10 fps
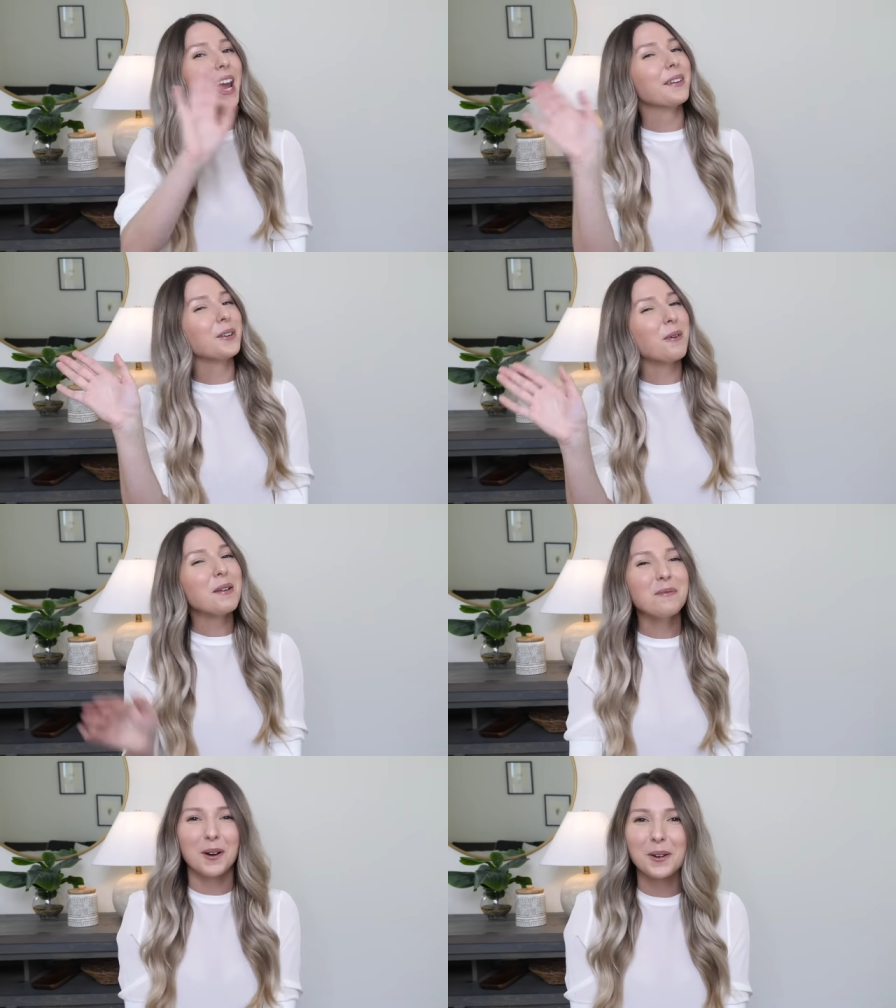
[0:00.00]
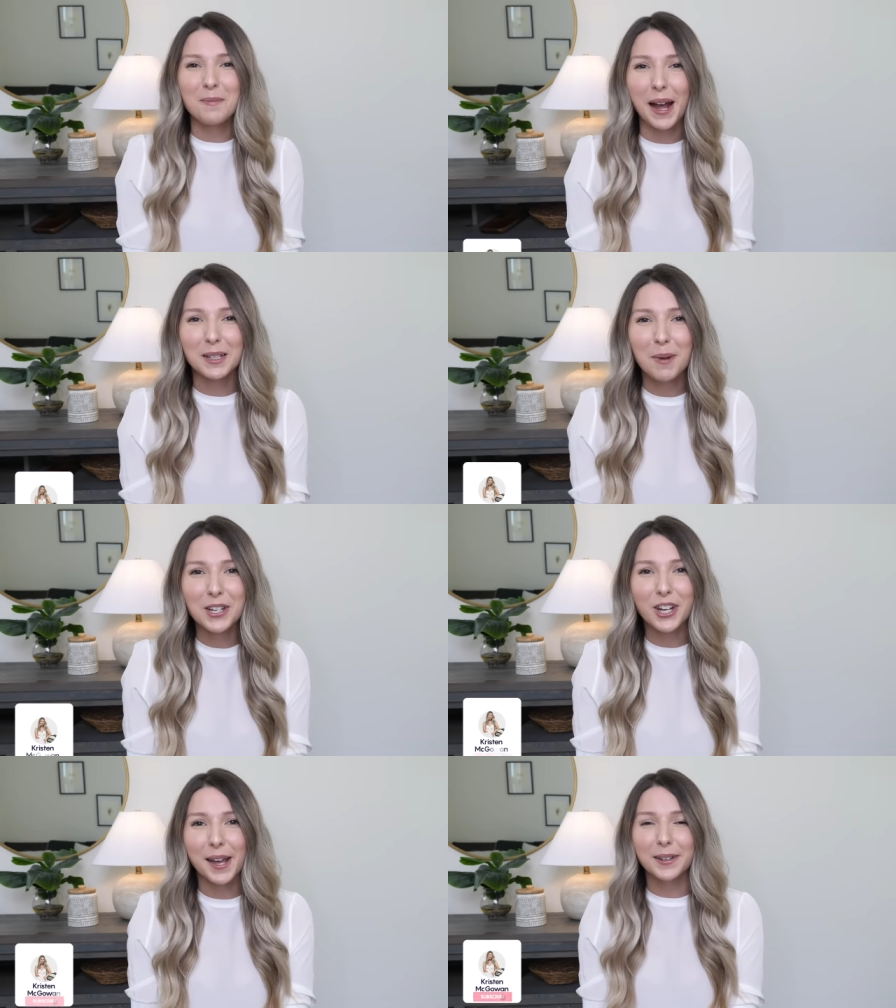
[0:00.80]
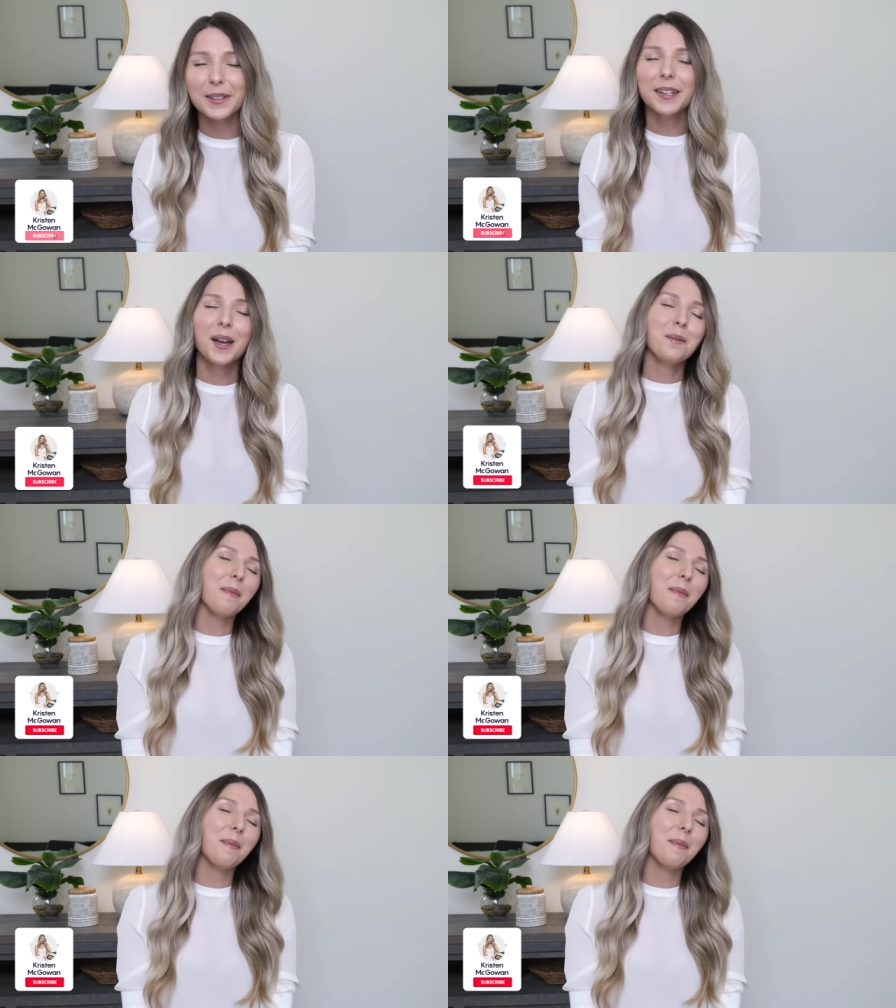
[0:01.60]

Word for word: Hey everyone, welcome back to my channel.